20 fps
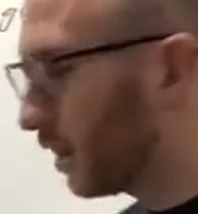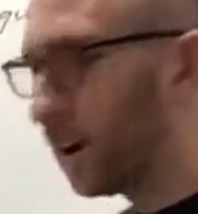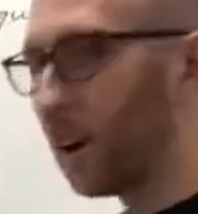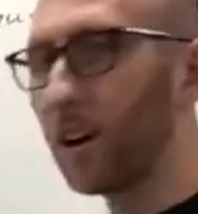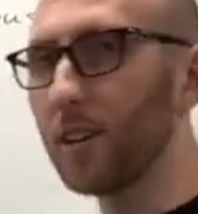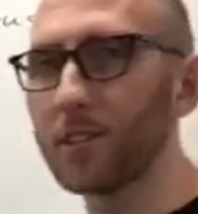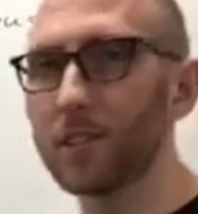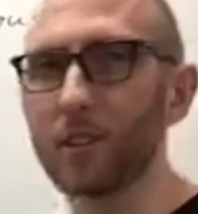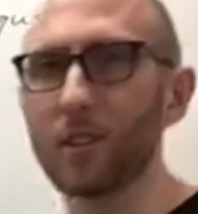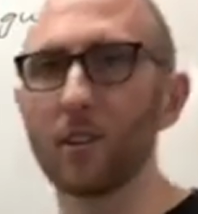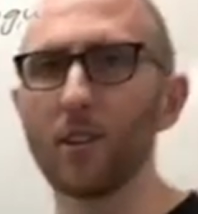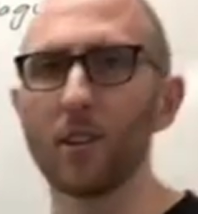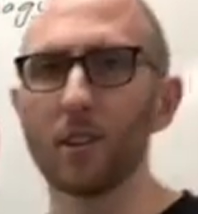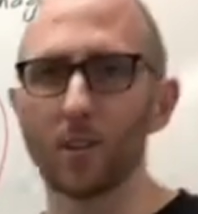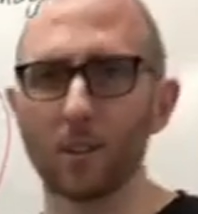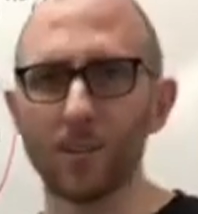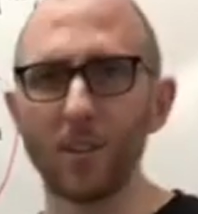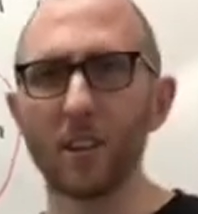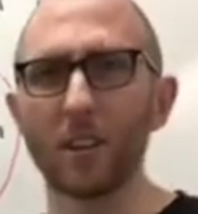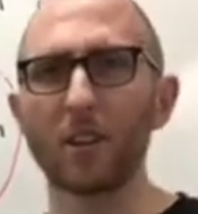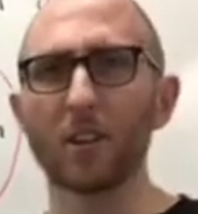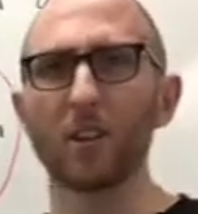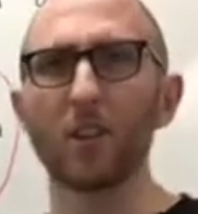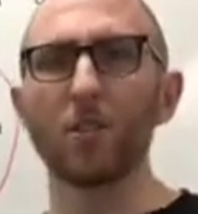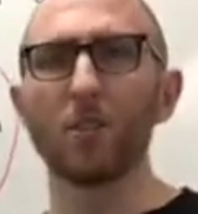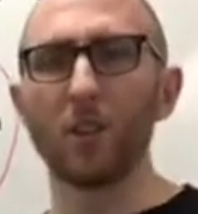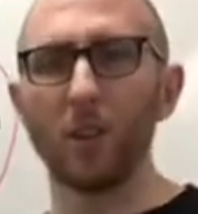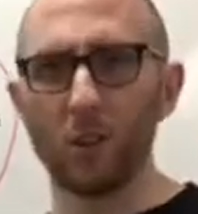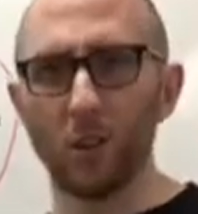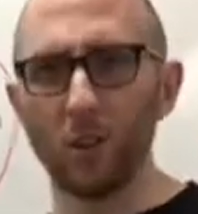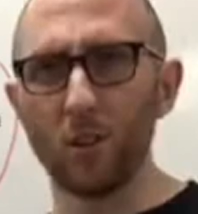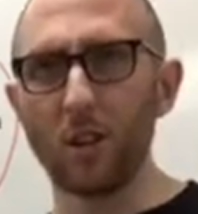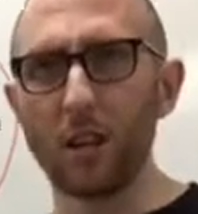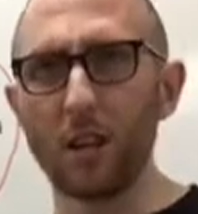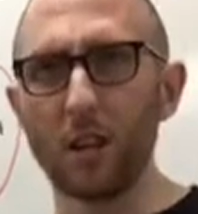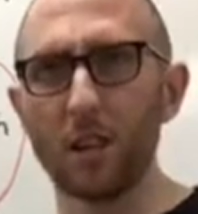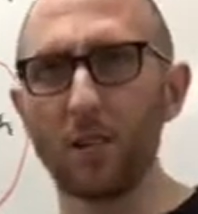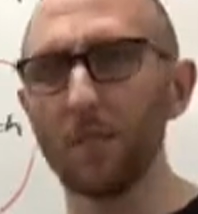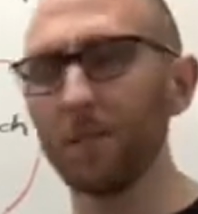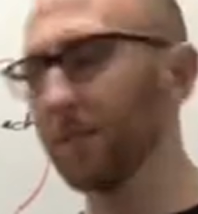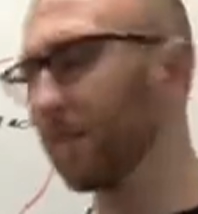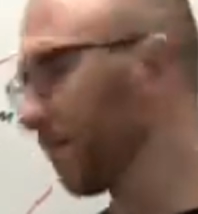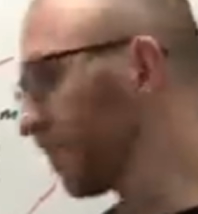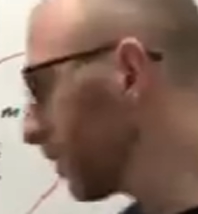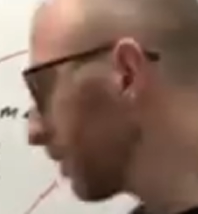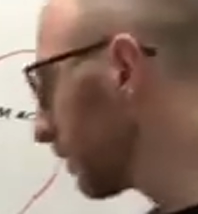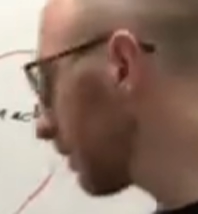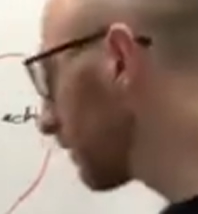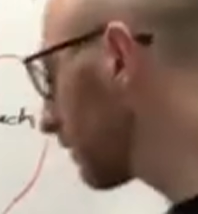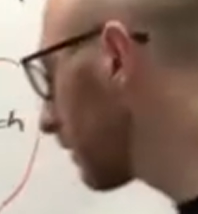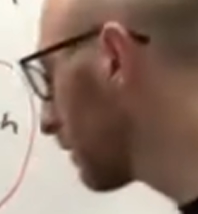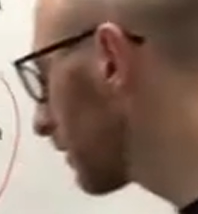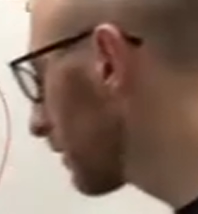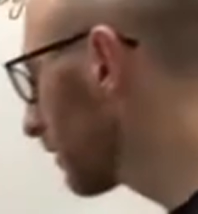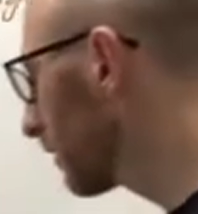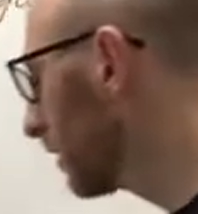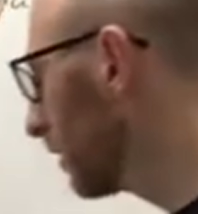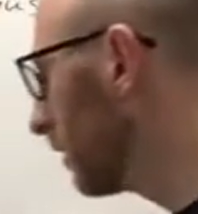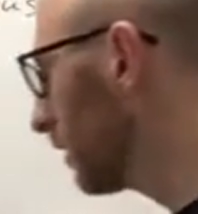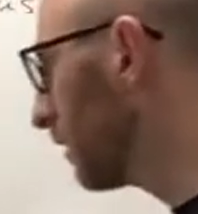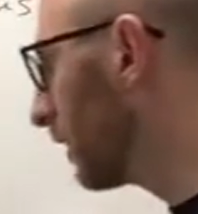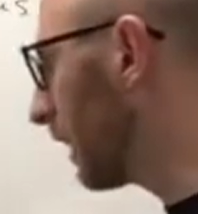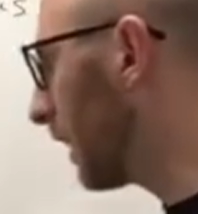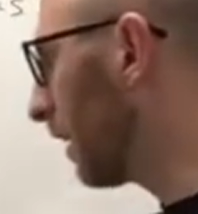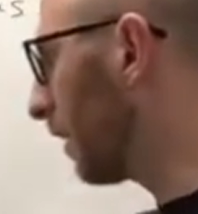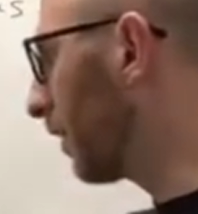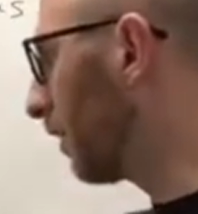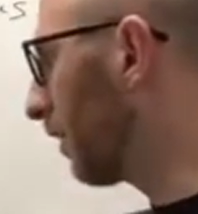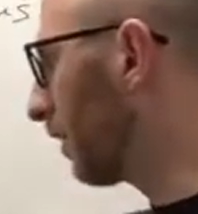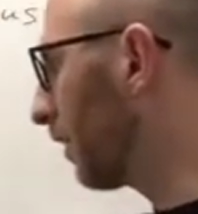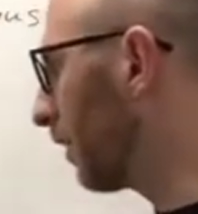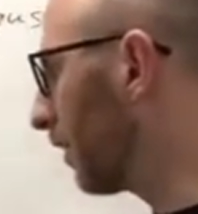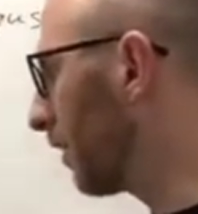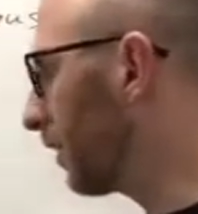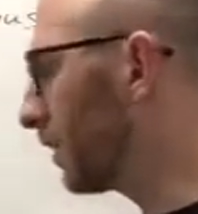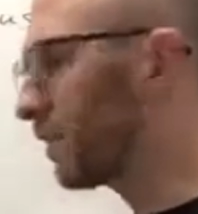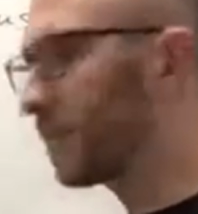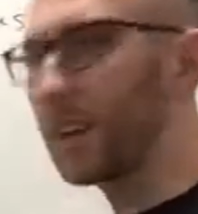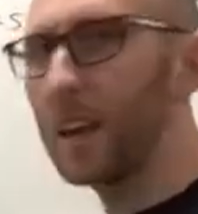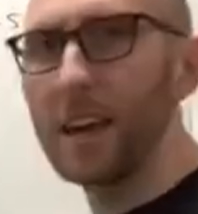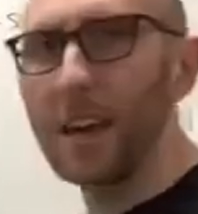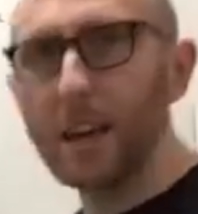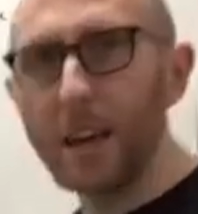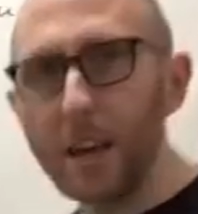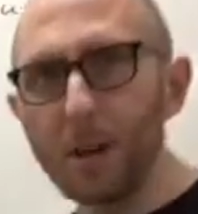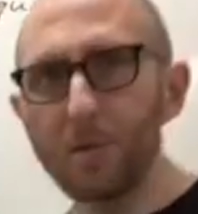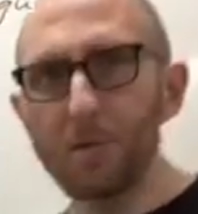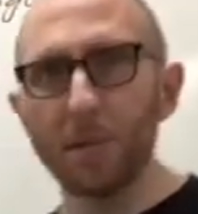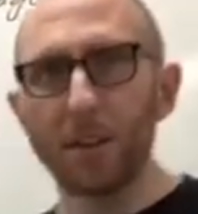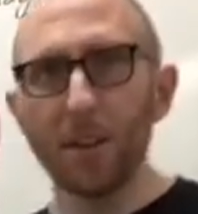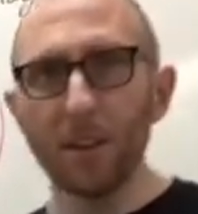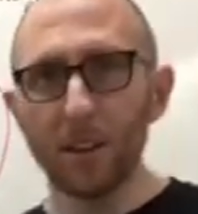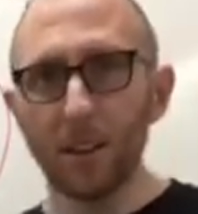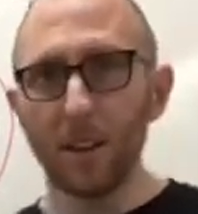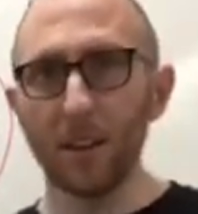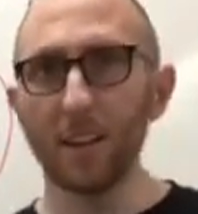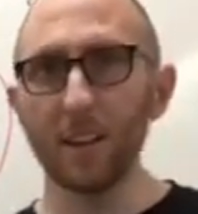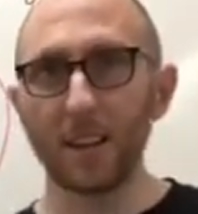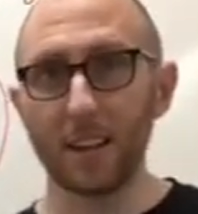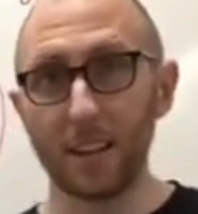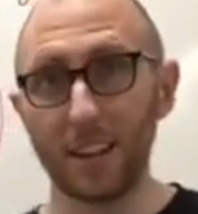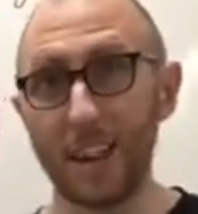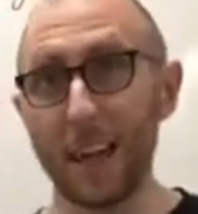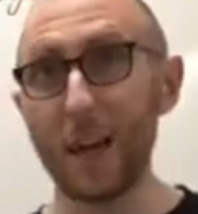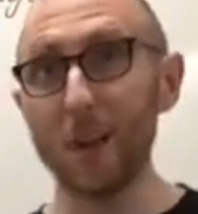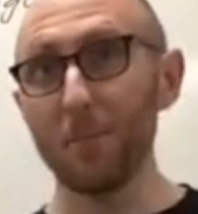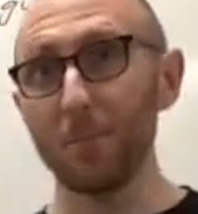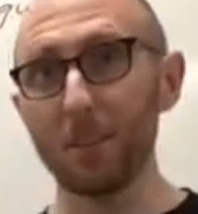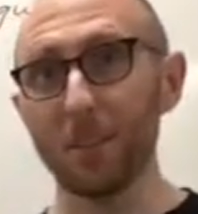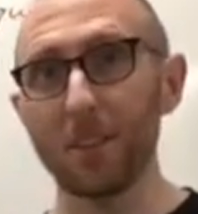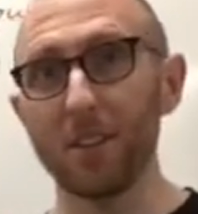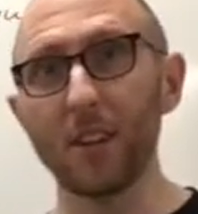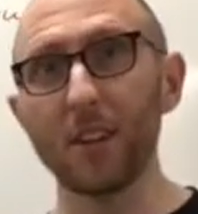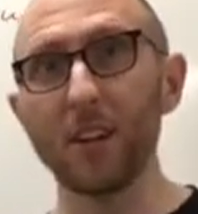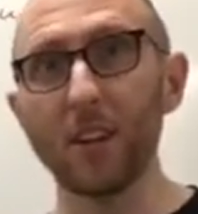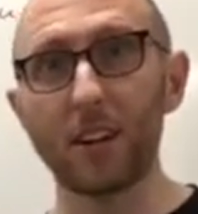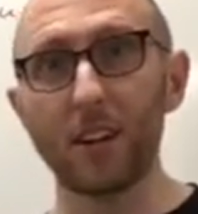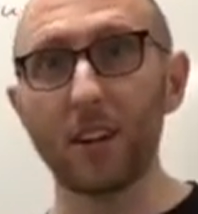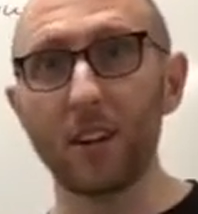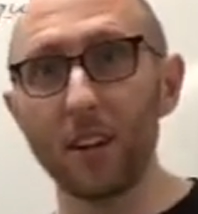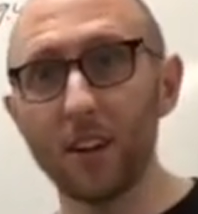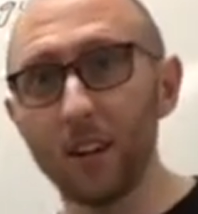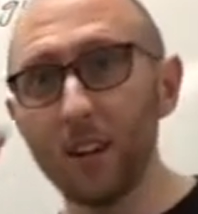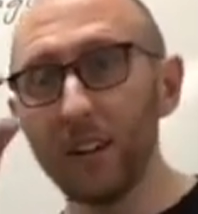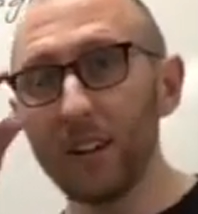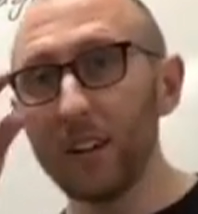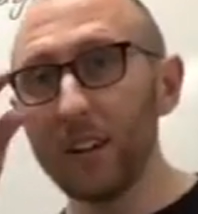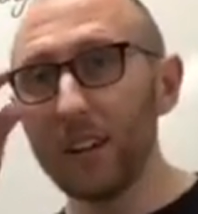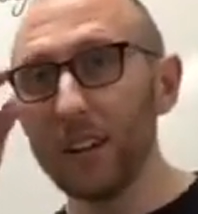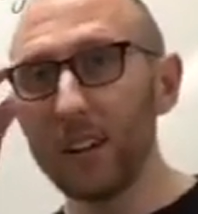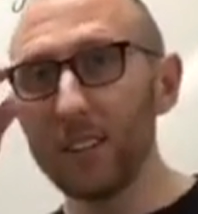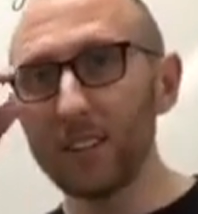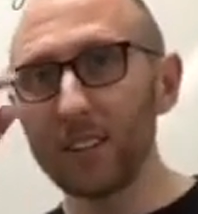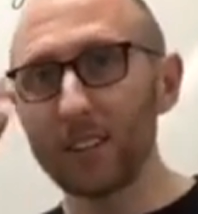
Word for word: also called the sphincter of Oddi. Now, this ampulla, like an amphitheater, is